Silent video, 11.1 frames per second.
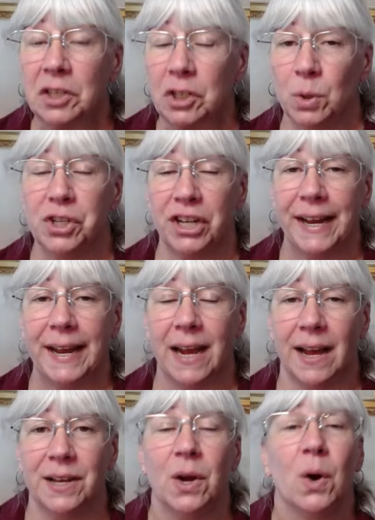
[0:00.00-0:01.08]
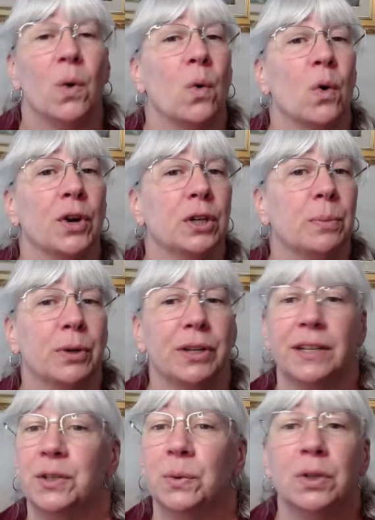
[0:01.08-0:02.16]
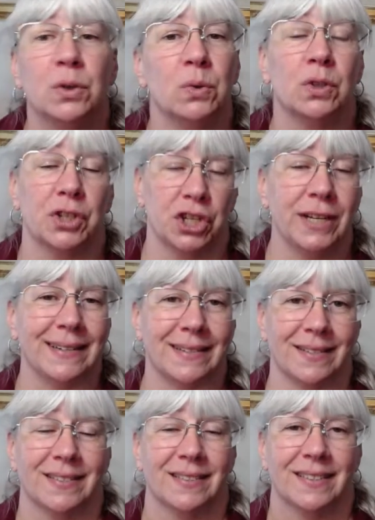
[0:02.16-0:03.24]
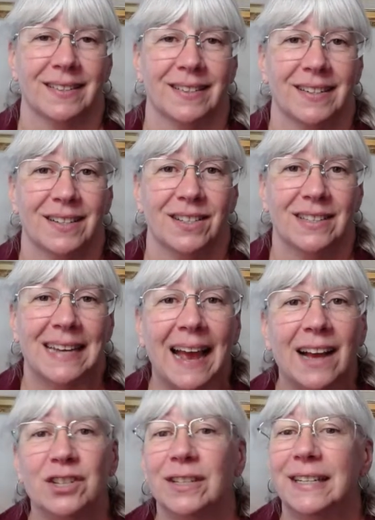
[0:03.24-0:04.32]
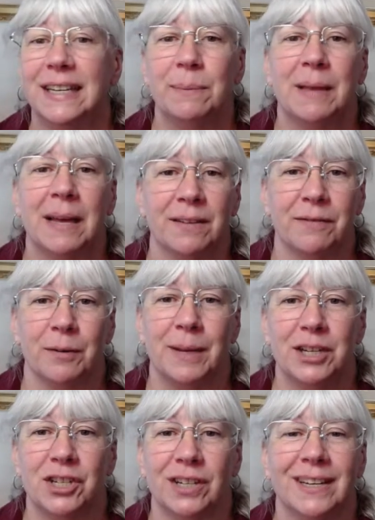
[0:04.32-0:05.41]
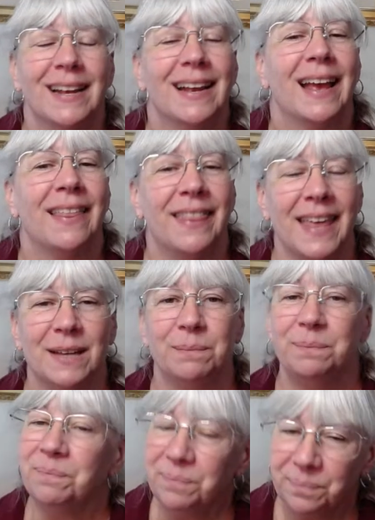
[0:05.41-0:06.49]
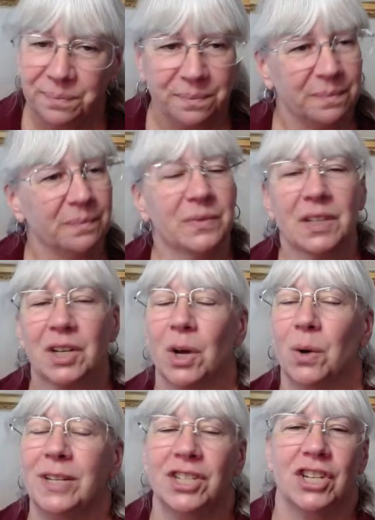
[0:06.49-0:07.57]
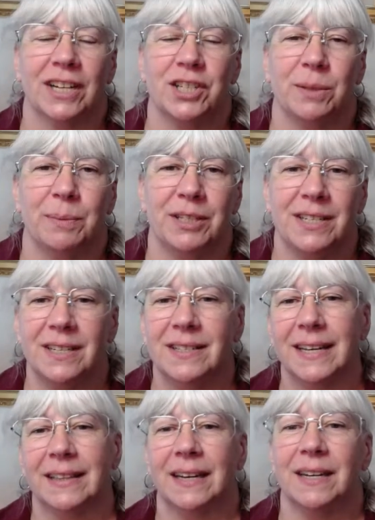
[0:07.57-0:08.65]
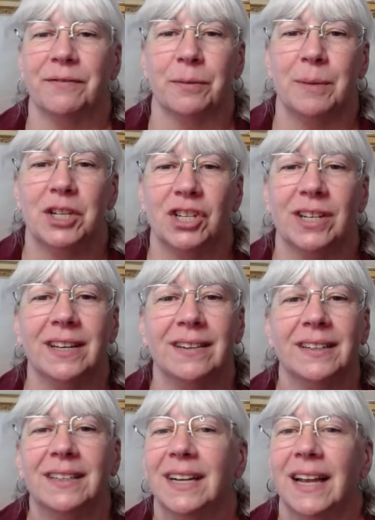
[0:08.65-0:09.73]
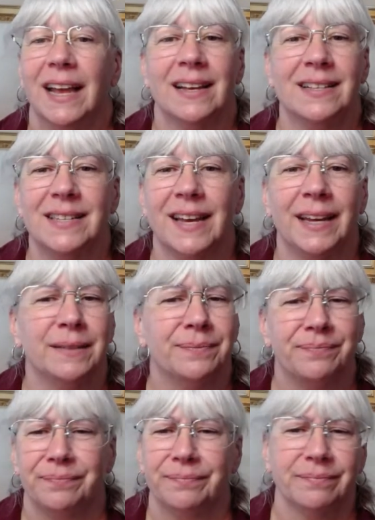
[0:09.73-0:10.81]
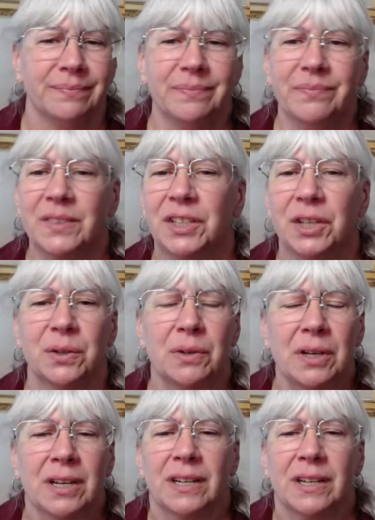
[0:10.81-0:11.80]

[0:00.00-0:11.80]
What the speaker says: AI, or you could put it into a Google Sheet to actually keep that information, and then go into ChatGPT, take that information in, and say, you know,